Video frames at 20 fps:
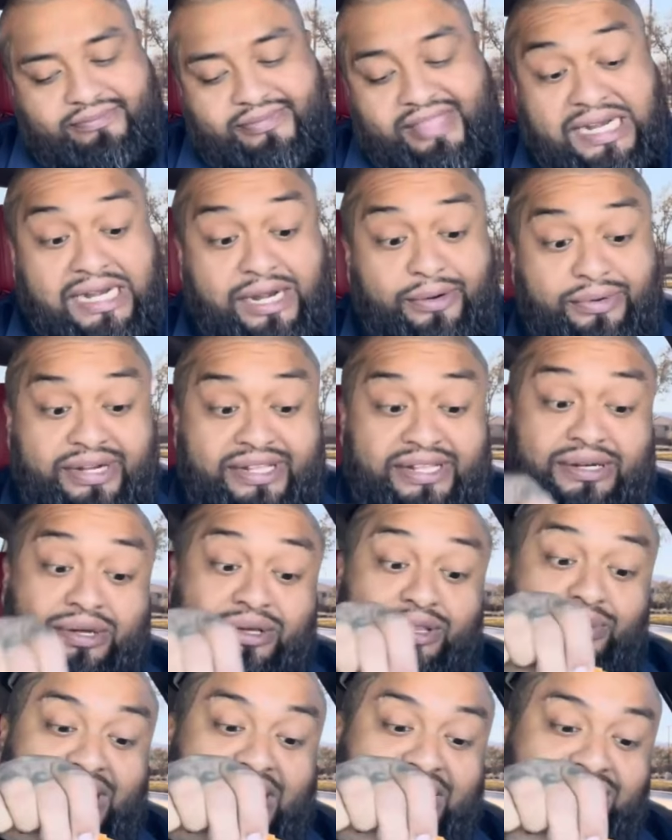And I really know
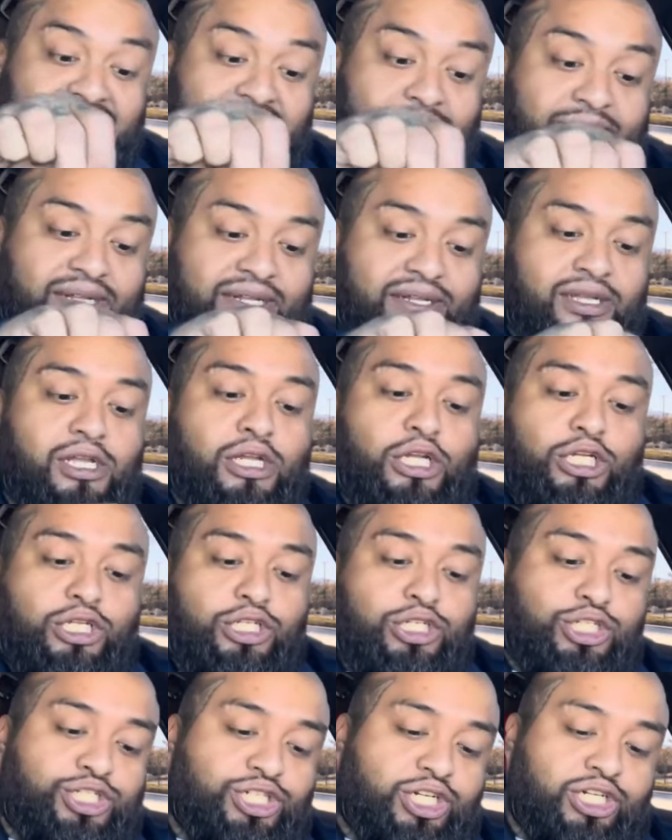the why it's going to be.
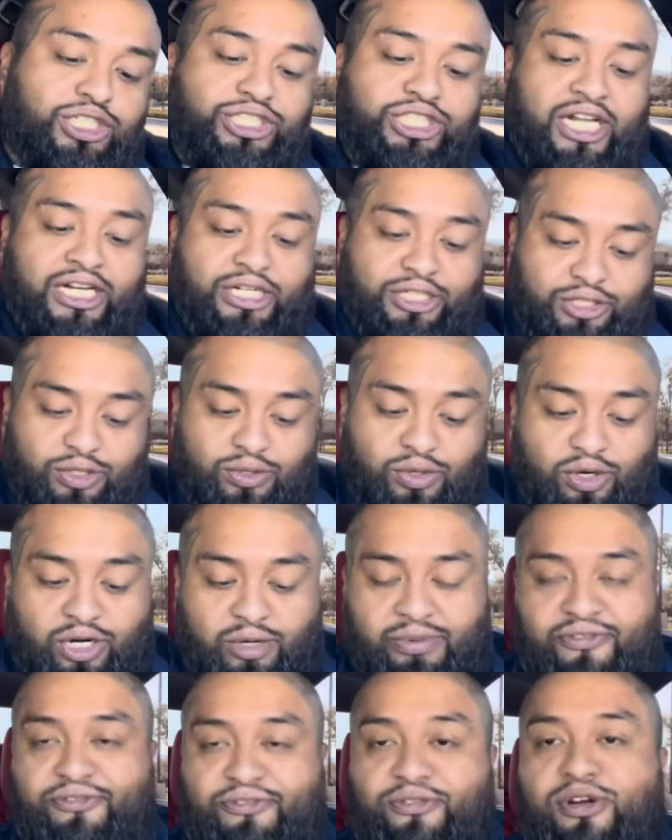You should have checked your order
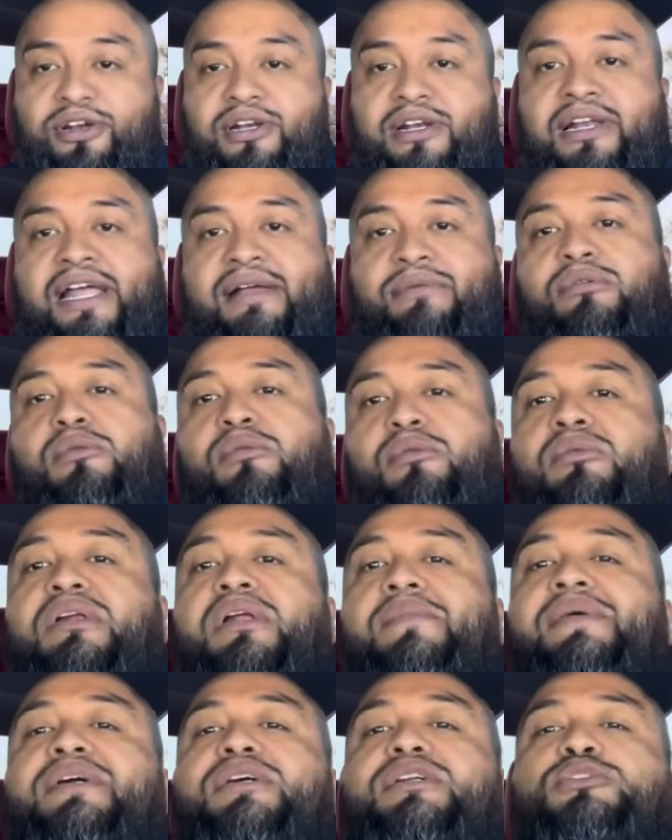before you left. Well, what
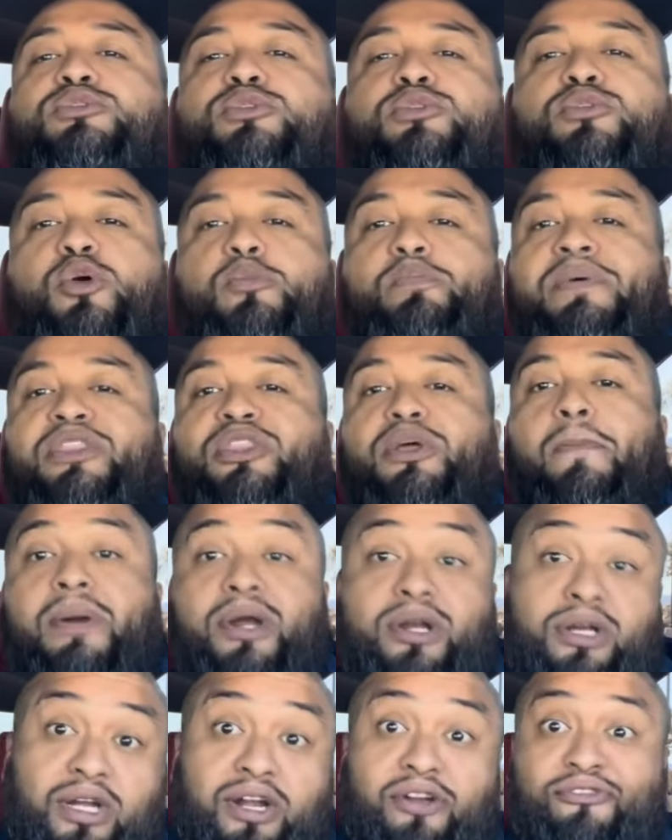am I going to do? Open the
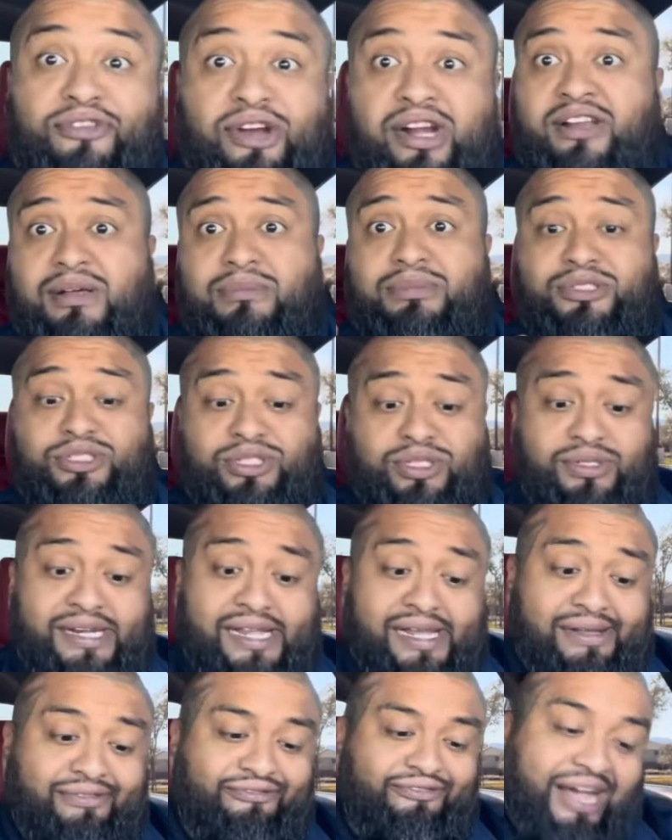burger in front of them too
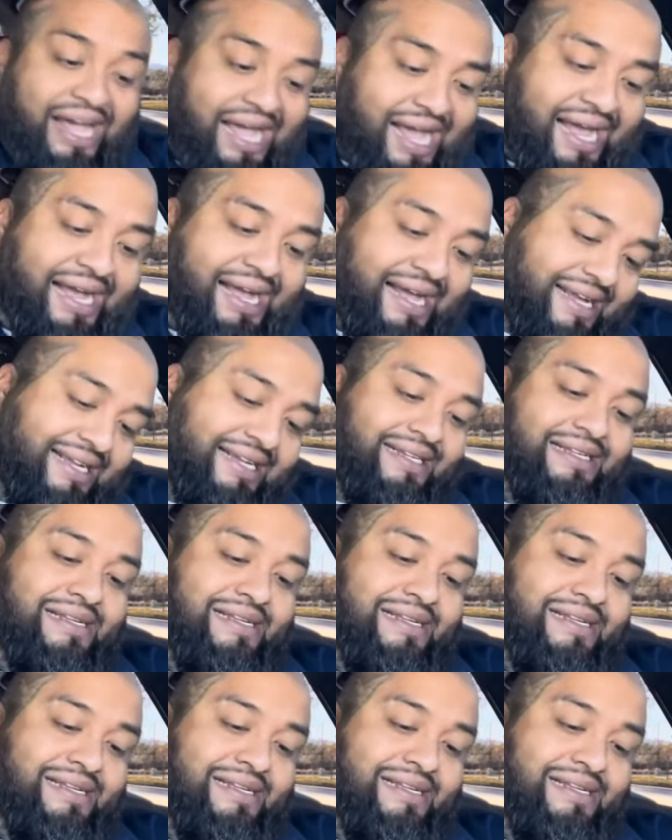now? Fuck.